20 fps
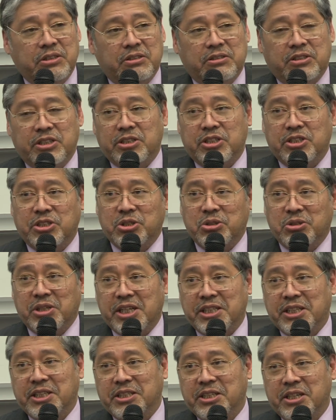such as the
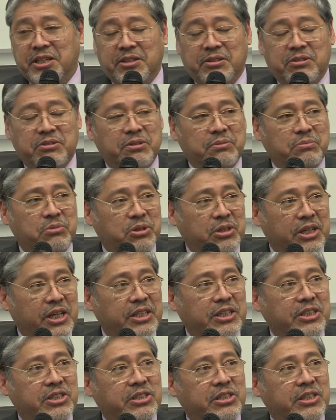United Kingdom, the
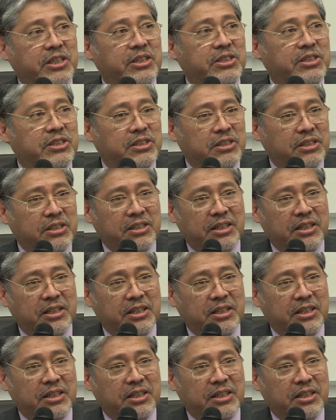United States,